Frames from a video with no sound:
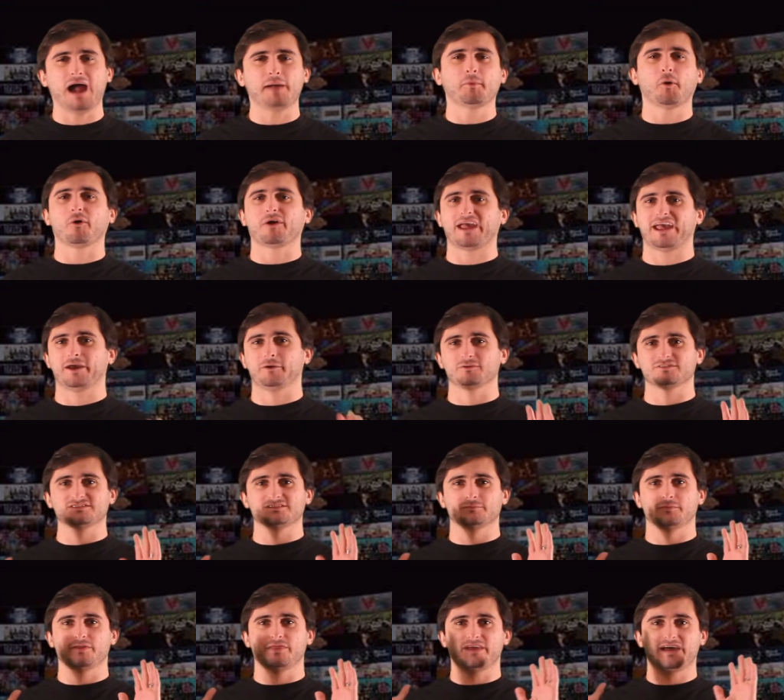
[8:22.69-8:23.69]
I'm okay with
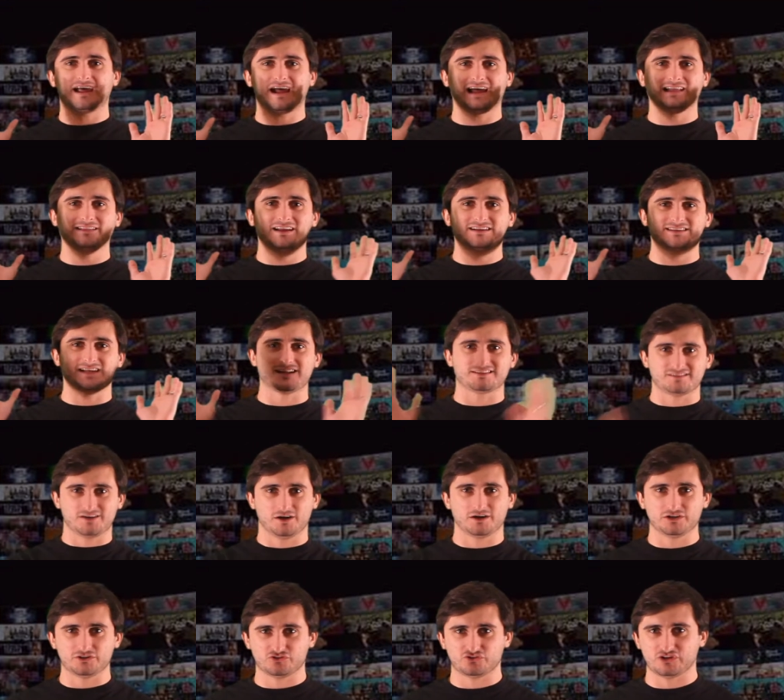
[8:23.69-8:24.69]
some of that. I like that
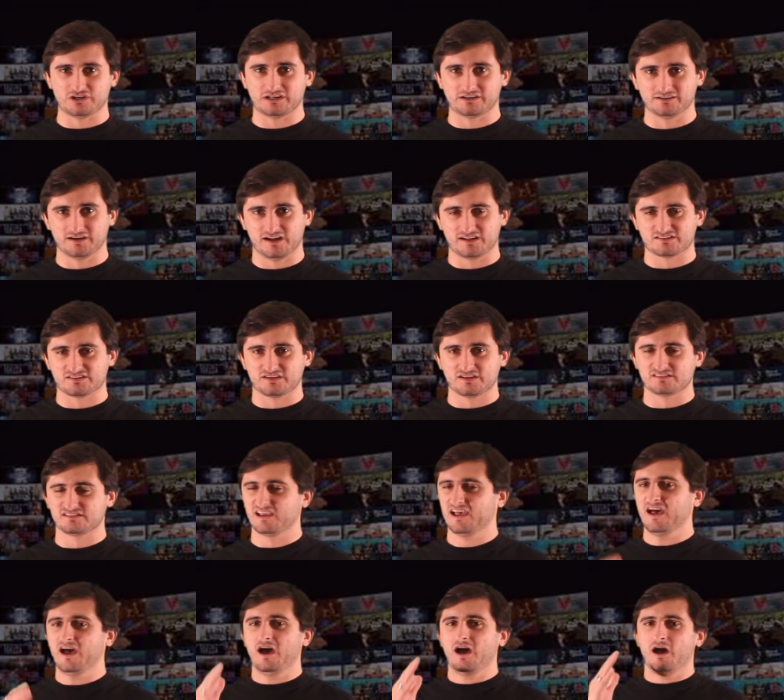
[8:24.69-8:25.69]
tongue in cheek nonsense.